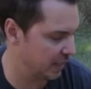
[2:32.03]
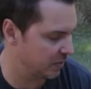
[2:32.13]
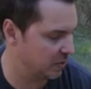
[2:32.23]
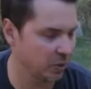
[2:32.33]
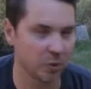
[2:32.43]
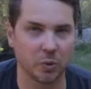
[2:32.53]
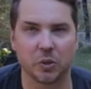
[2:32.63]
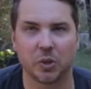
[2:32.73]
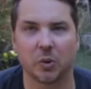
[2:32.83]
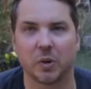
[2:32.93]

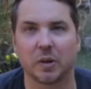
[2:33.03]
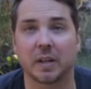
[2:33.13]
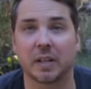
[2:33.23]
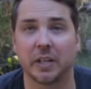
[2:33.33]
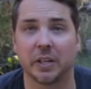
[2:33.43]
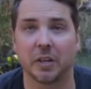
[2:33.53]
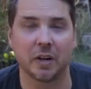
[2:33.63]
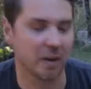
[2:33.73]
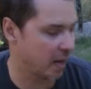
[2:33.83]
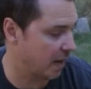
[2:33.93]
into your
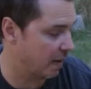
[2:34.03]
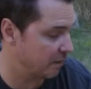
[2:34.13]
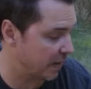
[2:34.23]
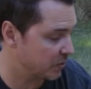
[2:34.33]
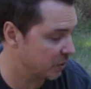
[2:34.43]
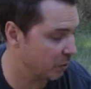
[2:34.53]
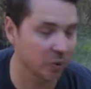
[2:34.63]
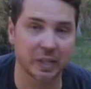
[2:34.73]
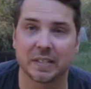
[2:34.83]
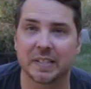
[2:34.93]
clear uh, vessel
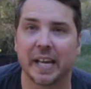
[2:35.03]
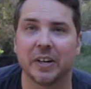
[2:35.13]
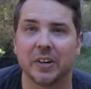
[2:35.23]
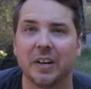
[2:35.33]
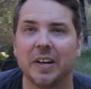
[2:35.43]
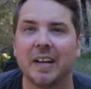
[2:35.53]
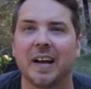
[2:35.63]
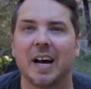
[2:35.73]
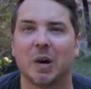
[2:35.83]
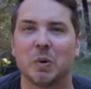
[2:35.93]
or container
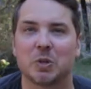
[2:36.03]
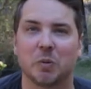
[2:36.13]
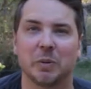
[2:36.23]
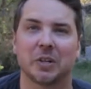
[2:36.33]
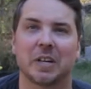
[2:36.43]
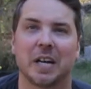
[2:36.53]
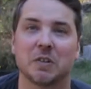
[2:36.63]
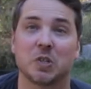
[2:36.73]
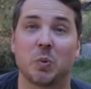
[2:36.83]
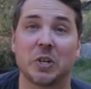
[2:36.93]
uh, which will be your kind
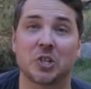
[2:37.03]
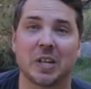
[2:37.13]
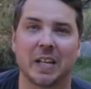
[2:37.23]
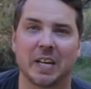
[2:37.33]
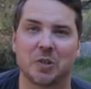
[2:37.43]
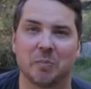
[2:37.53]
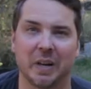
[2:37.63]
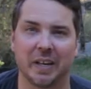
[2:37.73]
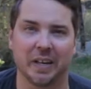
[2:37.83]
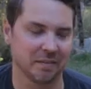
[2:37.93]
of swish collection
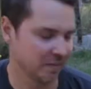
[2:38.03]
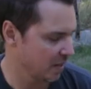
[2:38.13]
bucket.